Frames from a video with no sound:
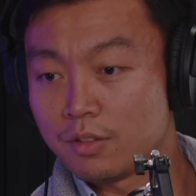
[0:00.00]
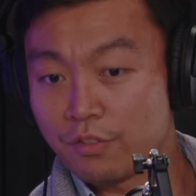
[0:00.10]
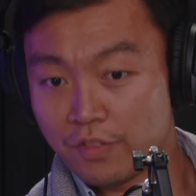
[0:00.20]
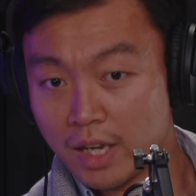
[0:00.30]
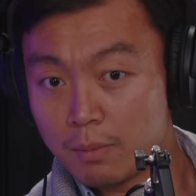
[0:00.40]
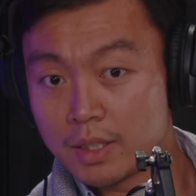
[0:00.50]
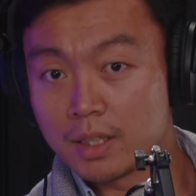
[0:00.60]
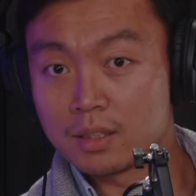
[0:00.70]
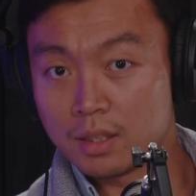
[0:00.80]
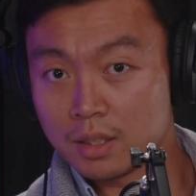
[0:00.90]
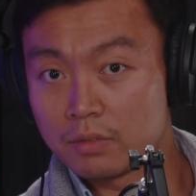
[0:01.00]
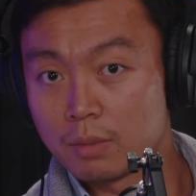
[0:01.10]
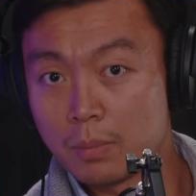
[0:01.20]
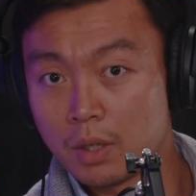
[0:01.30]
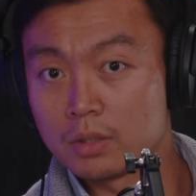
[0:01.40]
The family can take off
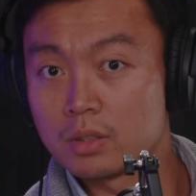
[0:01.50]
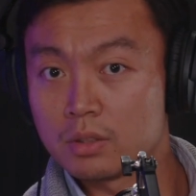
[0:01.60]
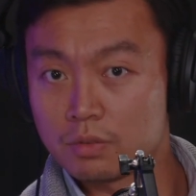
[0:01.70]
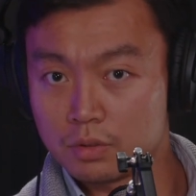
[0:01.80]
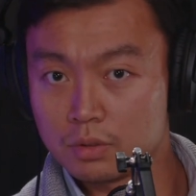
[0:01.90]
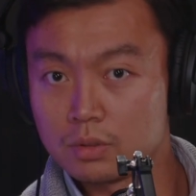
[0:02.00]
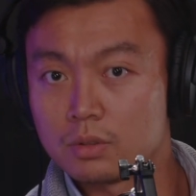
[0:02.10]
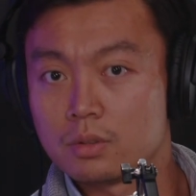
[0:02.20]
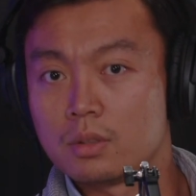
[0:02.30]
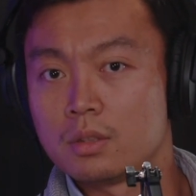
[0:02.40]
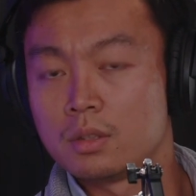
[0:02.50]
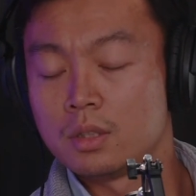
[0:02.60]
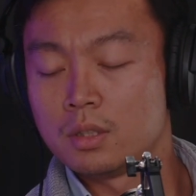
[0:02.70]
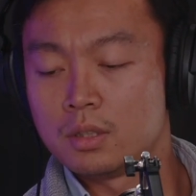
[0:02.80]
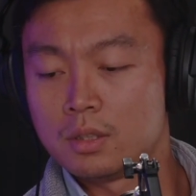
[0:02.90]
the bondage for you.
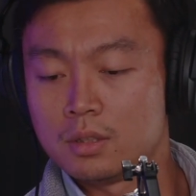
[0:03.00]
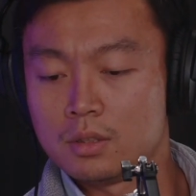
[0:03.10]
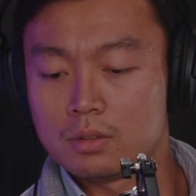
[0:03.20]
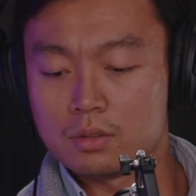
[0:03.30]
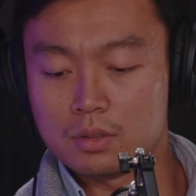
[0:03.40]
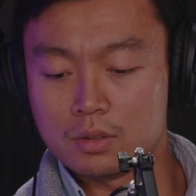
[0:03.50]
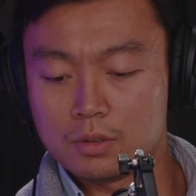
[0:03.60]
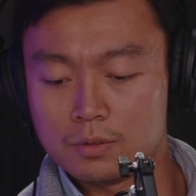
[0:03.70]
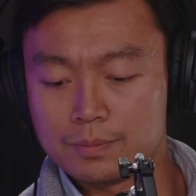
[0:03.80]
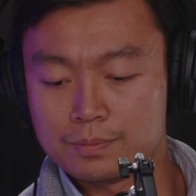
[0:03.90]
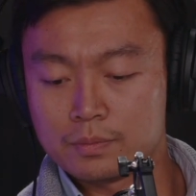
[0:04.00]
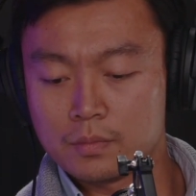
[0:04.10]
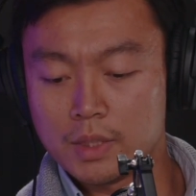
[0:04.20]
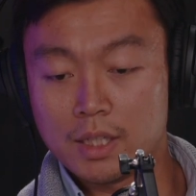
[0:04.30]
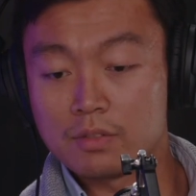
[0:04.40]
So
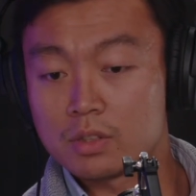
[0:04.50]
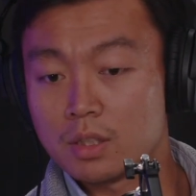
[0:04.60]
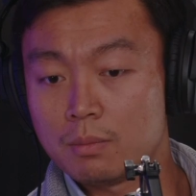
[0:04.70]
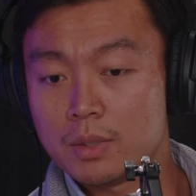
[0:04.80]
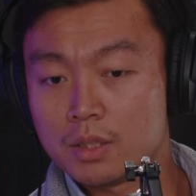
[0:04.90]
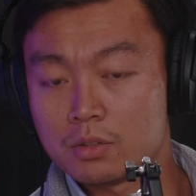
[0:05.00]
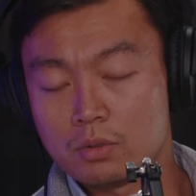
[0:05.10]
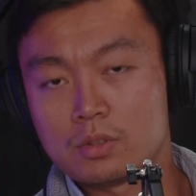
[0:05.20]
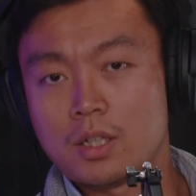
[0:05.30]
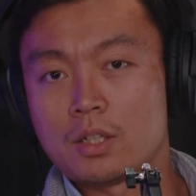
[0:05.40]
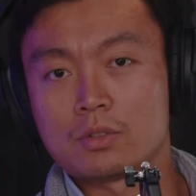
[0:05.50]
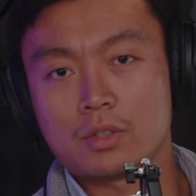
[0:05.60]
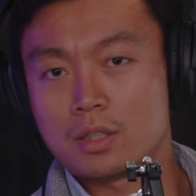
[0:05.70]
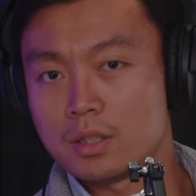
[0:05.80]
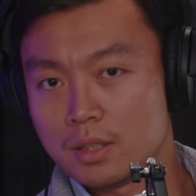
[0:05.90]
that if somebody is suicidal
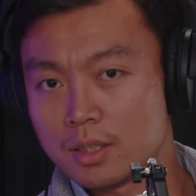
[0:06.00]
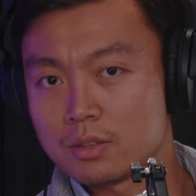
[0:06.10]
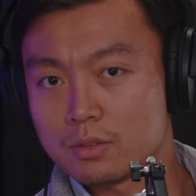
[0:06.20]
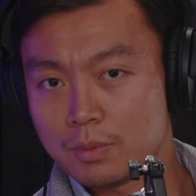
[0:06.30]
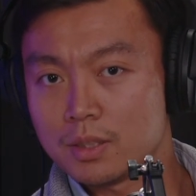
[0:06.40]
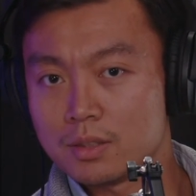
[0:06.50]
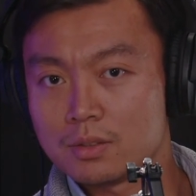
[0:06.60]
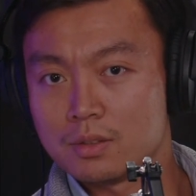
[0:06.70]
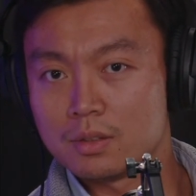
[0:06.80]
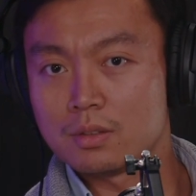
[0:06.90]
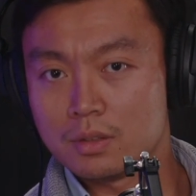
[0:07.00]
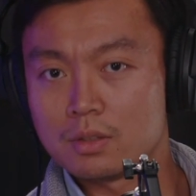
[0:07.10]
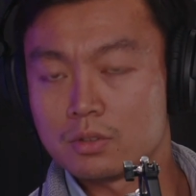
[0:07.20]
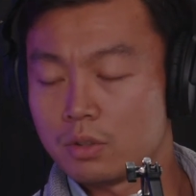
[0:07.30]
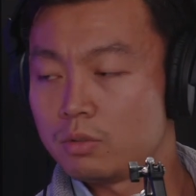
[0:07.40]
is hearing, like, just please, yeah,
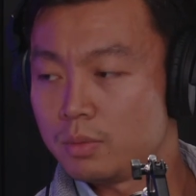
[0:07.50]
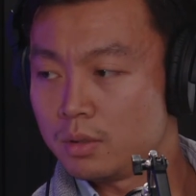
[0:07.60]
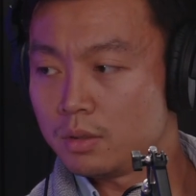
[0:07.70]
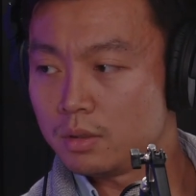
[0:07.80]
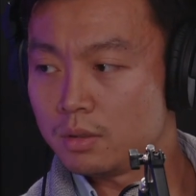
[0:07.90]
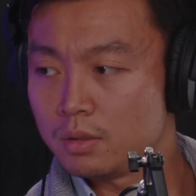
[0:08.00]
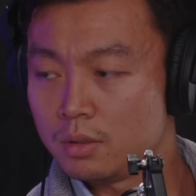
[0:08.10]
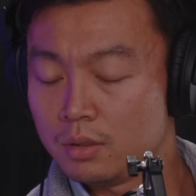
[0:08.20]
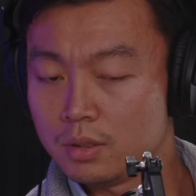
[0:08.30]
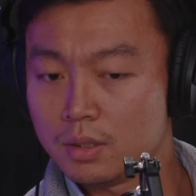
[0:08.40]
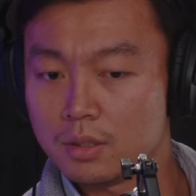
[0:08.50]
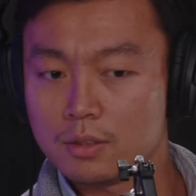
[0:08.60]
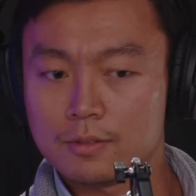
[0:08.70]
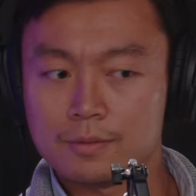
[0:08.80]
there is hope. Mm-hmm. Yeah.